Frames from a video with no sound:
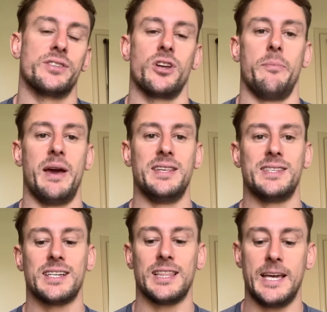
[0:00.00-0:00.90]
So
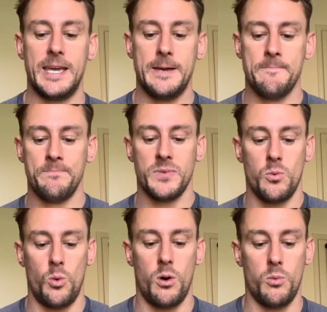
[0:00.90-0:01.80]
basically
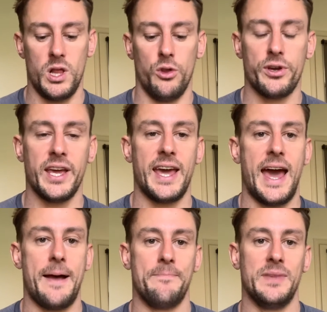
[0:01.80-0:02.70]
what we're looking
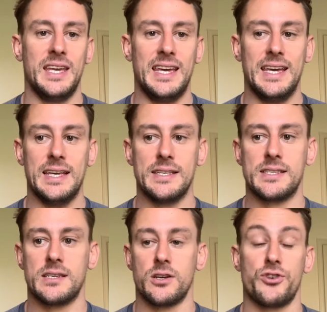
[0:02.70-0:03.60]
at
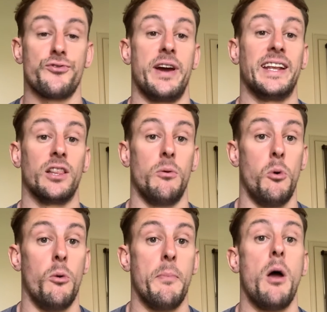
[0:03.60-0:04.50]
is creating a lot
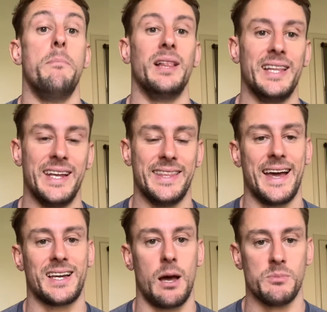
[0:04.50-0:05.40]
more mobility, and
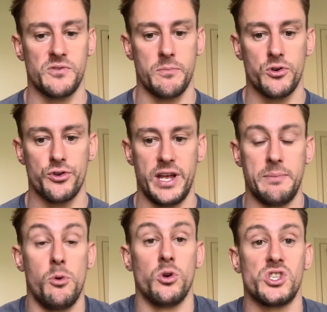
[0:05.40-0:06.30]
that comes from creating
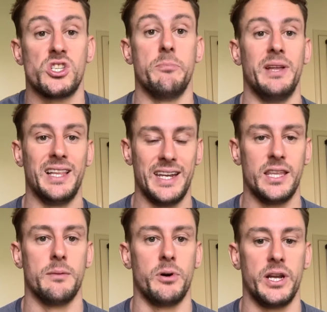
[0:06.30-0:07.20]
more stability in
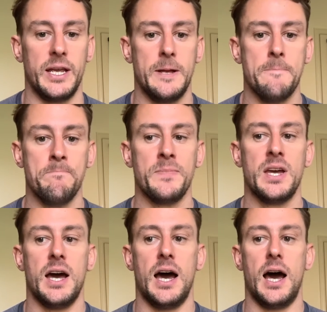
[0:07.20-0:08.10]
the body.
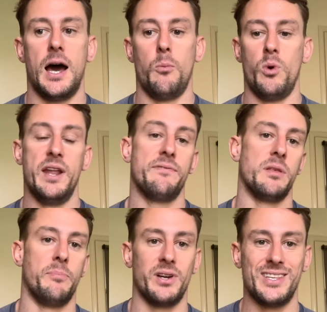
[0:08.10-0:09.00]
Whenever the
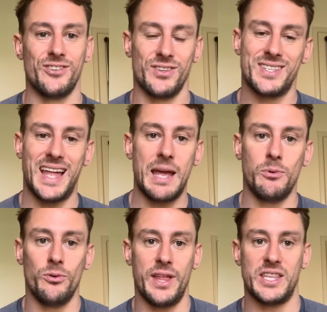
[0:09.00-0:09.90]
body's not
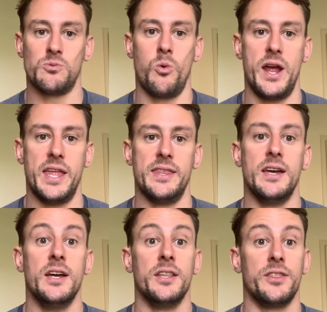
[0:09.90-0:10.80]
stable, that's when
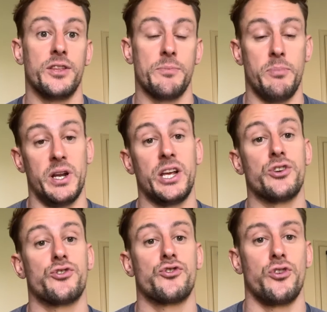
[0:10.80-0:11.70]
the body
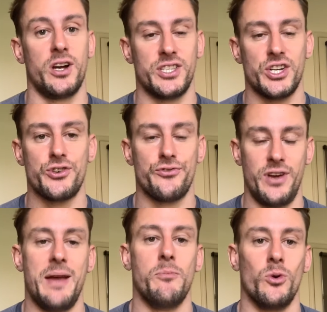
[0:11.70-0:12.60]
tries to
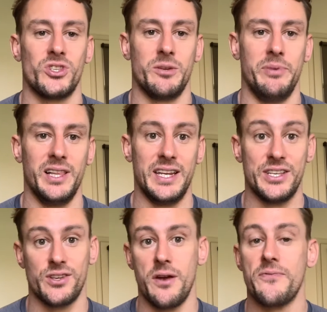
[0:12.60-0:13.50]
create more stability.
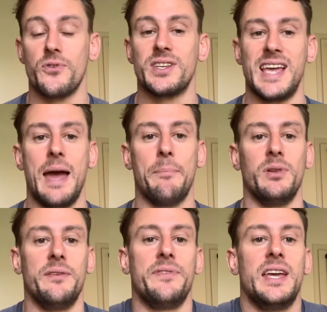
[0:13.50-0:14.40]
So for example,
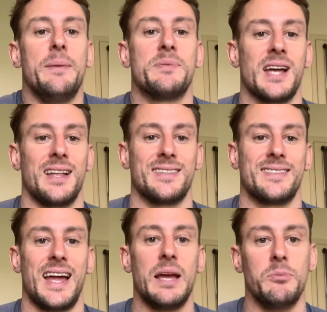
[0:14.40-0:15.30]
if the hips aren't
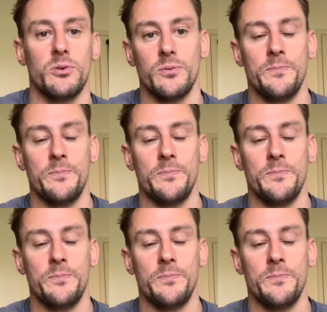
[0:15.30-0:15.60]
stable,